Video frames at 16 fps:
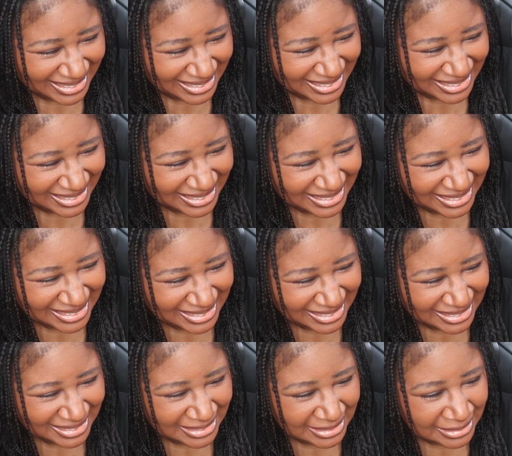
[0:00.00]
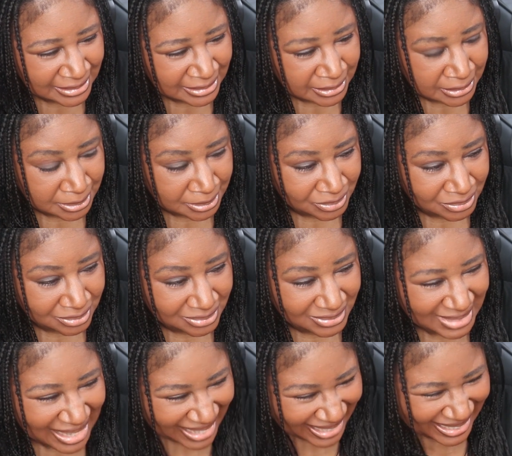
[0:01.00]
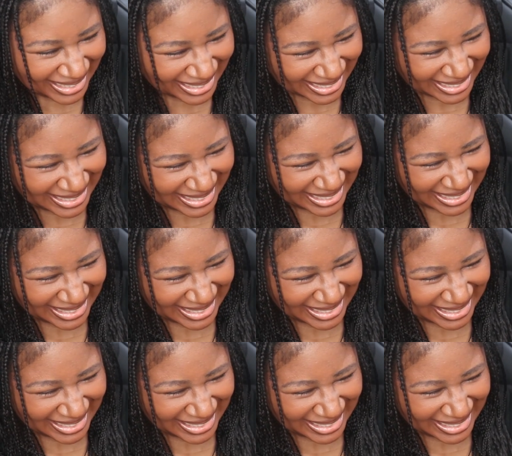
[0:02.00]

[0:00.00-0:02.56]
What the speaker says: that you were there. I've done it especially to annoy you.